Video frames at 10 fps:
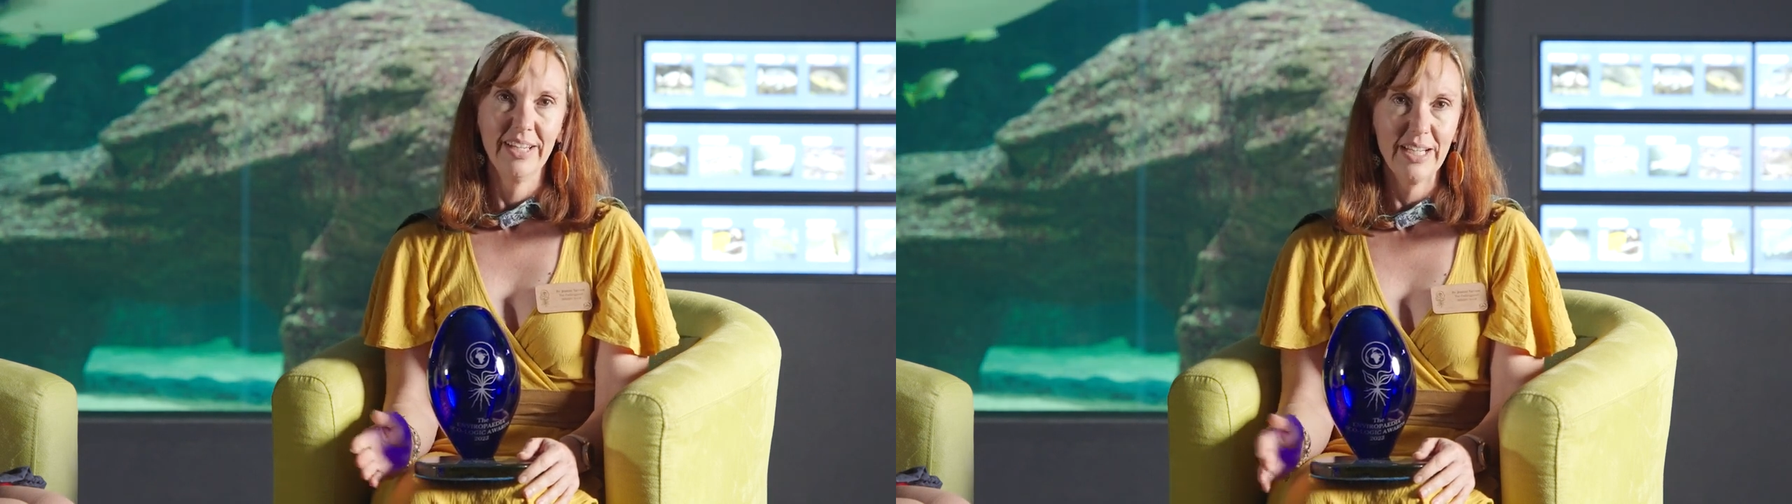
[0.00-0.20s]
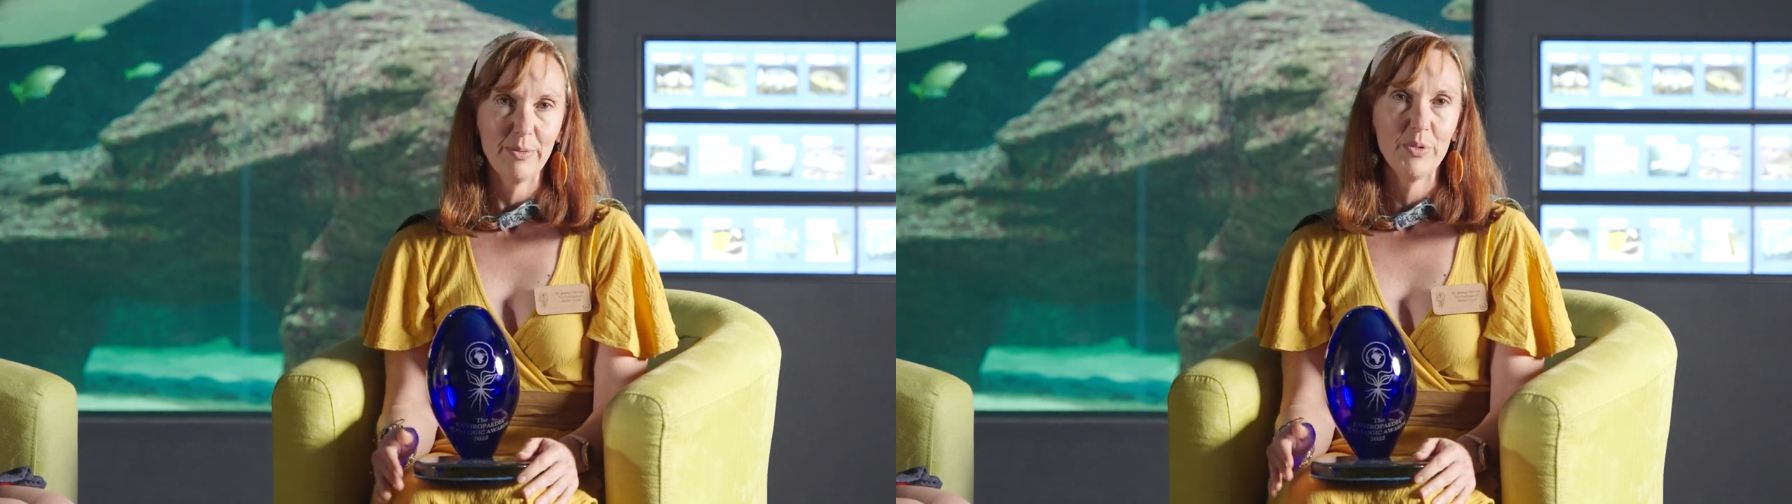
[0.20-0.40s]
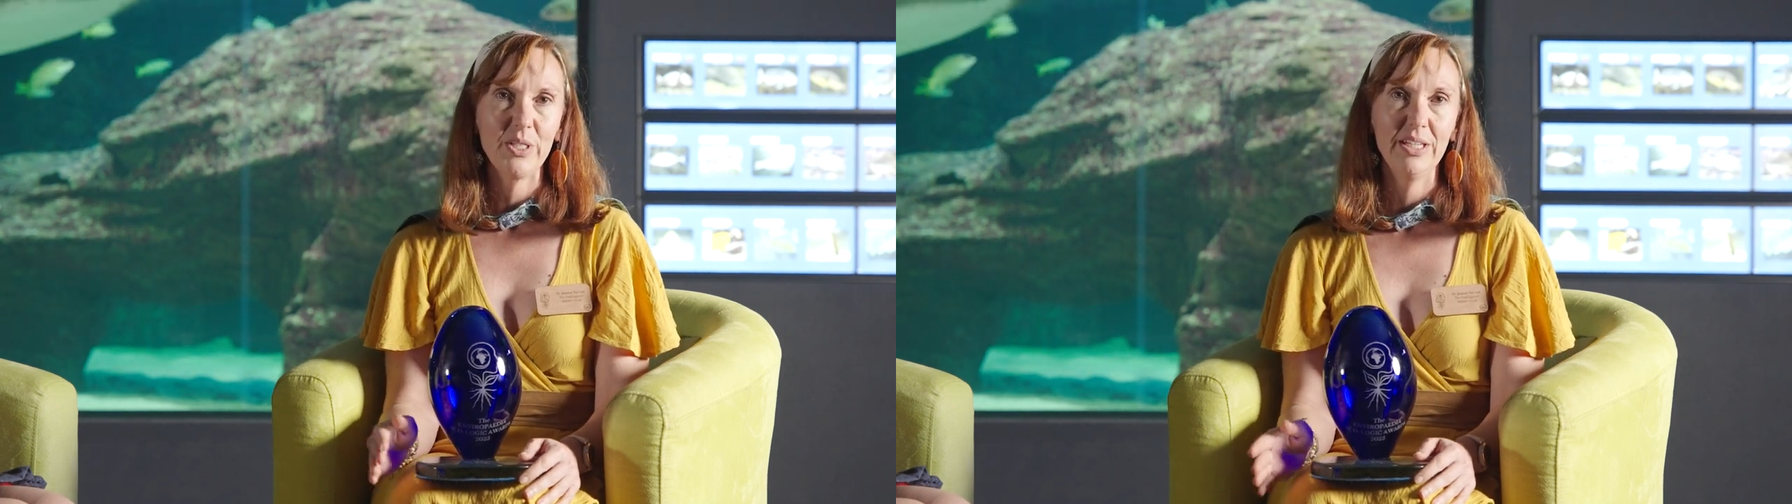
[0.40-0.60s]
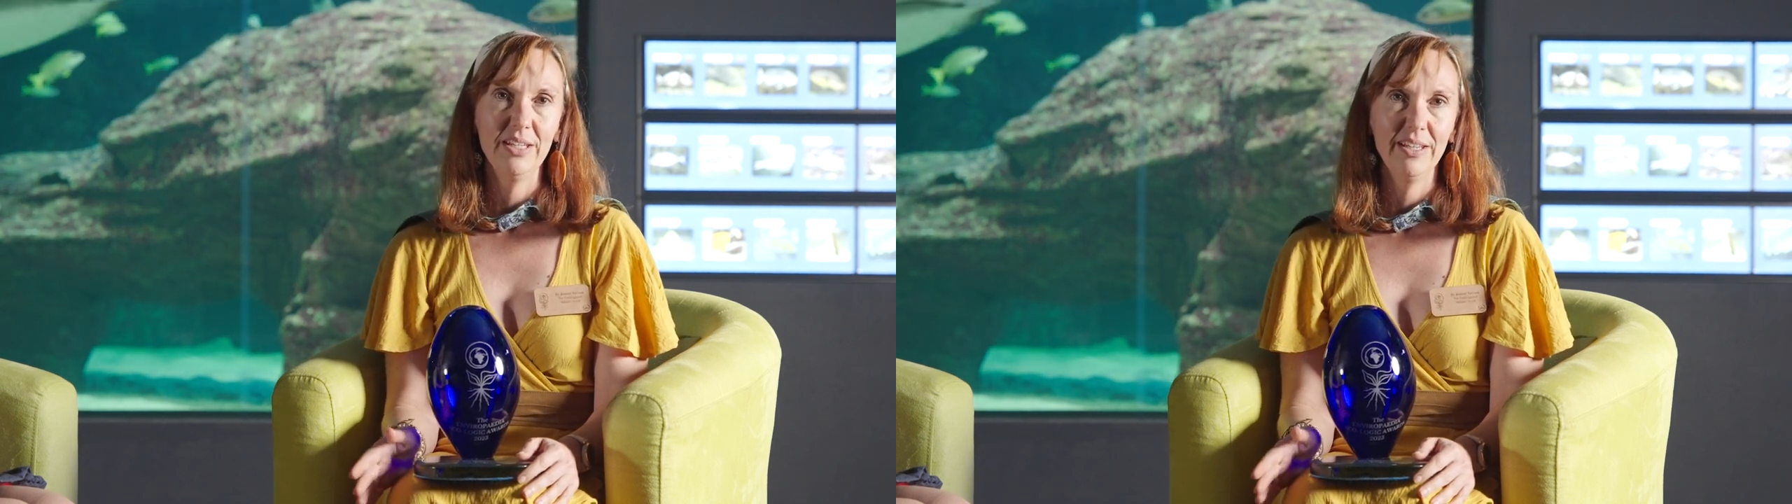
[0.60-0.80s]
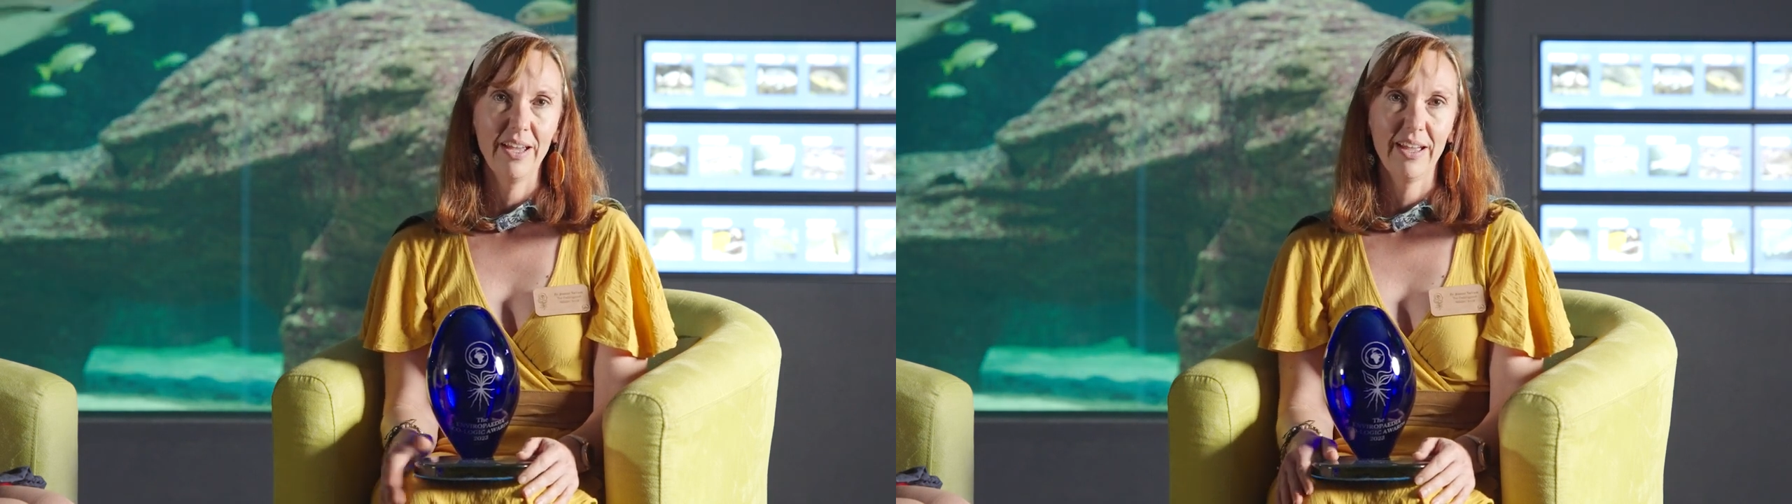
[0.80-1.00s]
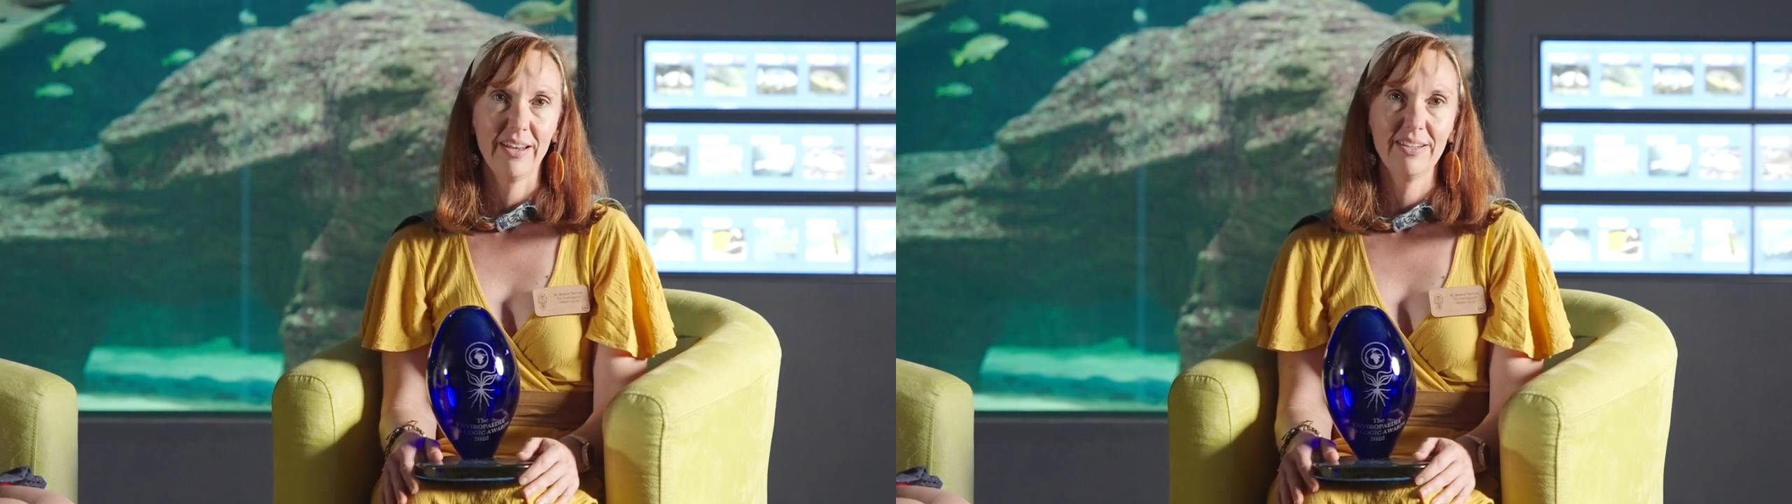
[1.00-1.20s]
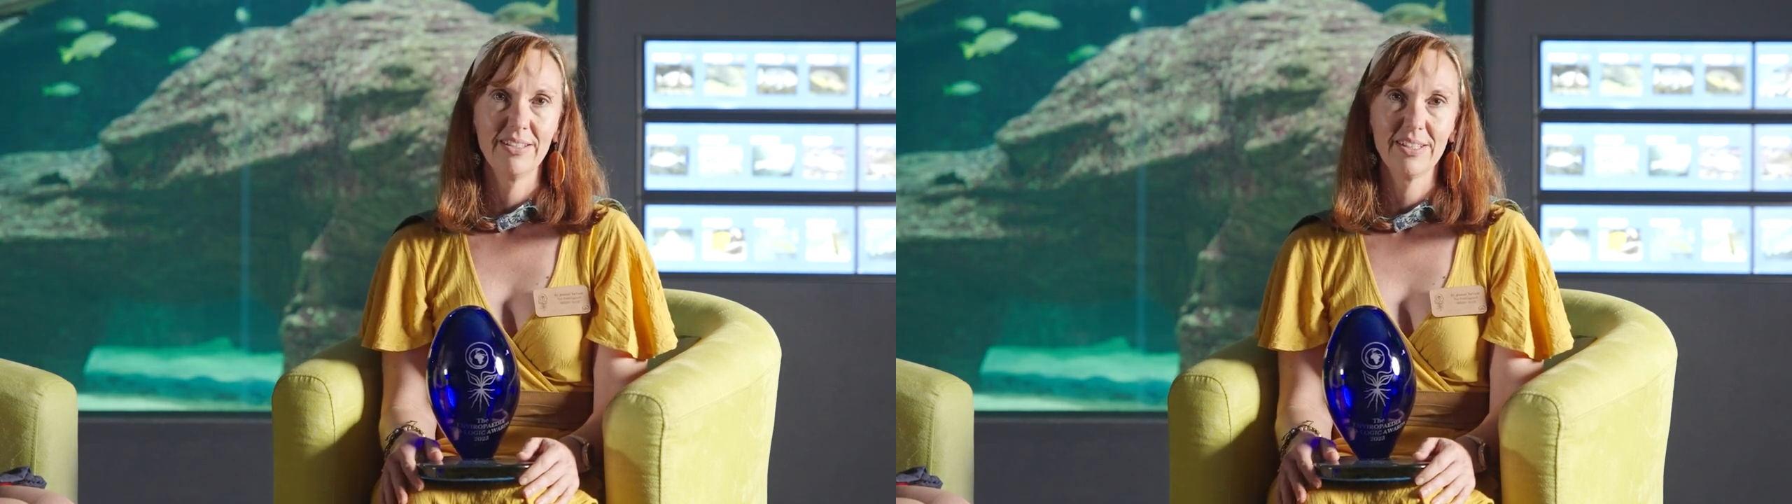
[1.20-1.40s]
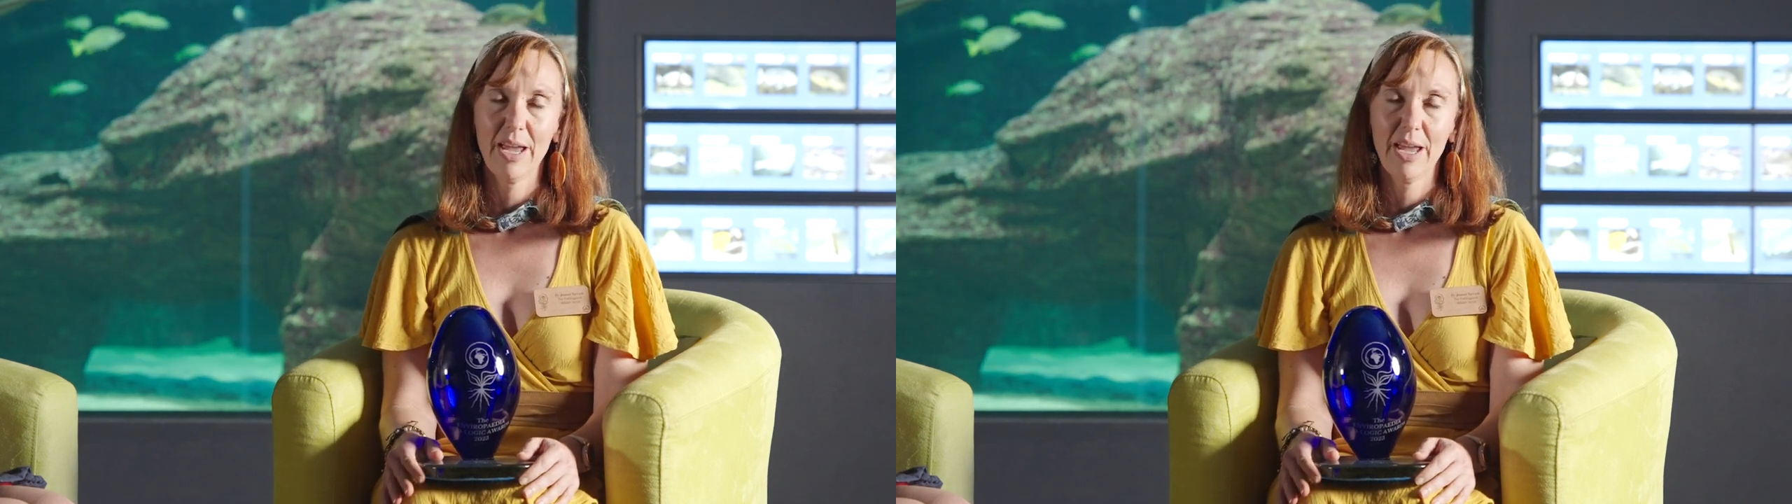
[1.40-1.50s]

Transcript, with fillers: EWT and